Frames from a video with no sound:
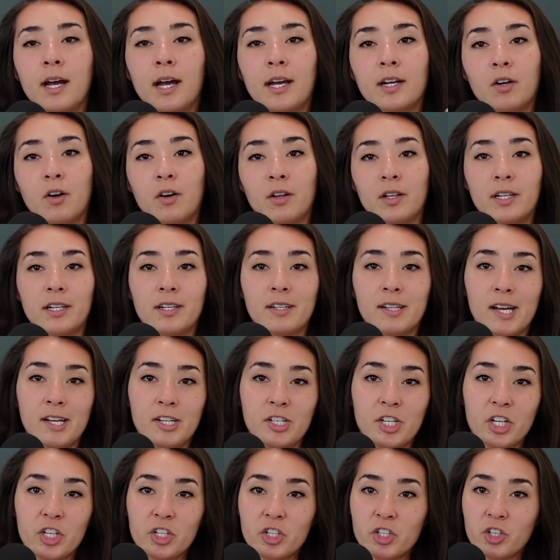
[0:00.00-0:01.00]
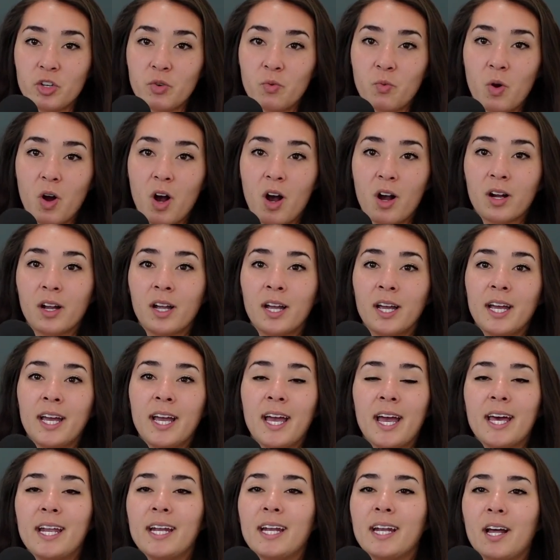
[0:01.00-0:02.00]
I call it a digestion walk,
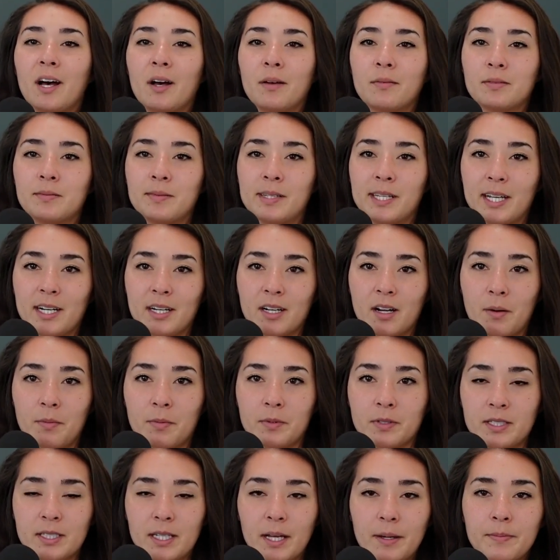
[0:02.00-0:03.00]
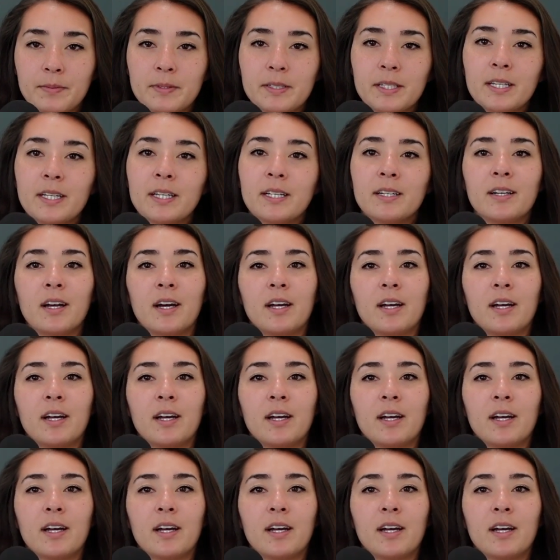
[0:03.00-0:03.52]
and it helps me get a couple steps in,